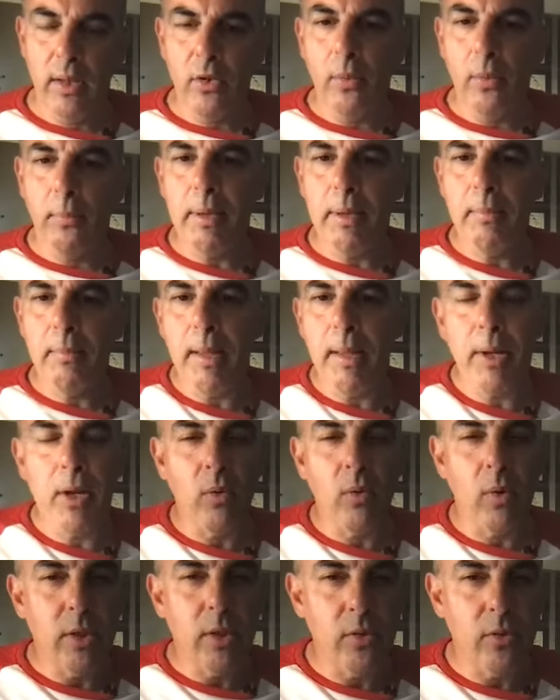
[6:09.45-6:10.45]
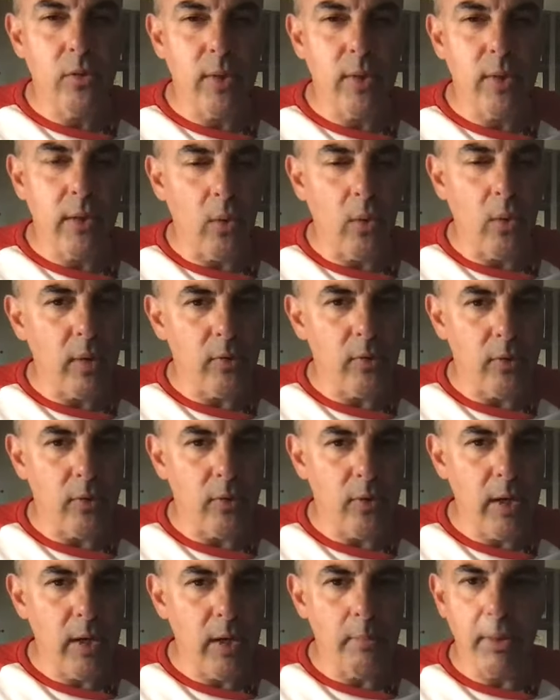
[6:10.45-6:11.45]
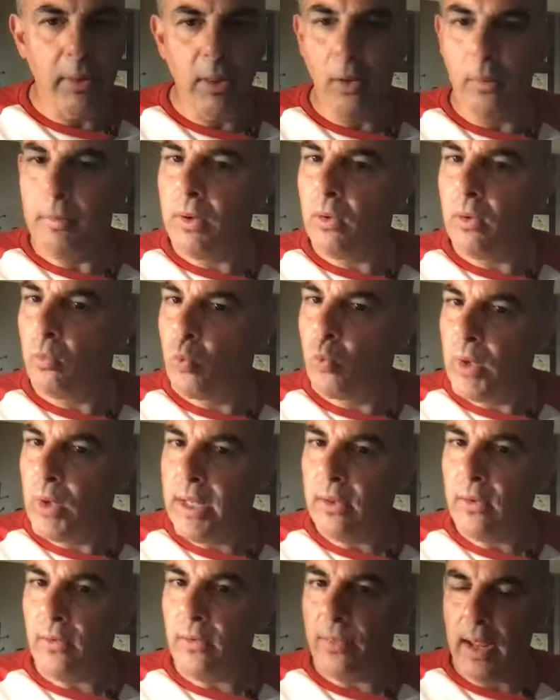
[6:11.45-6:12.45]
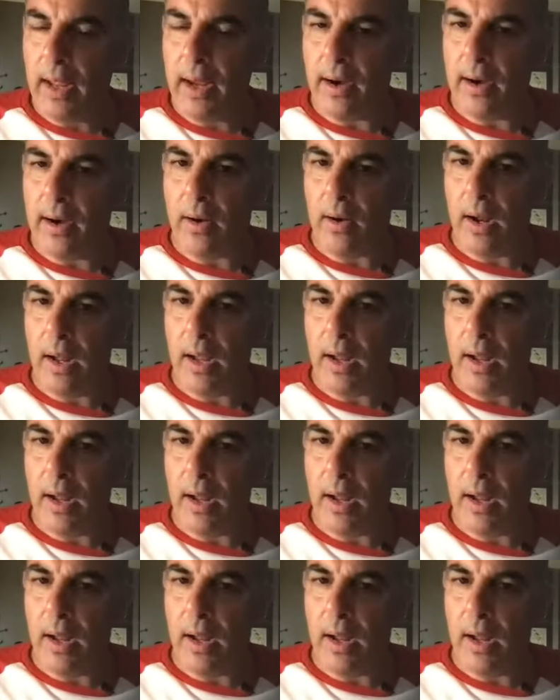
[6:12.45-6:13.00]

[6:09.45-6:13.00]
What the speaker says: There'll be maybe creatures that don't exist here, but they'll be real there,